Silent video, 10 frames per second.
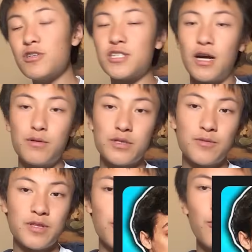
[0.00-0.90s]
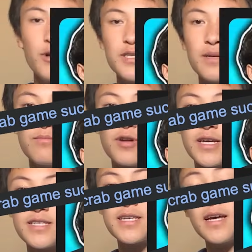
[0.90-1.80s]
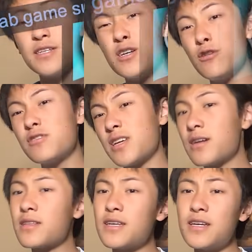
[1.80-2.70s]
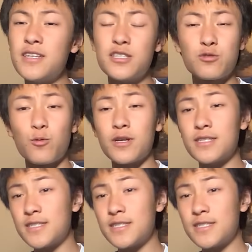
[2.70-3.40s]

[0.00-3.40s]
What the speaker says: was showered with awards and praise until suddenly he just went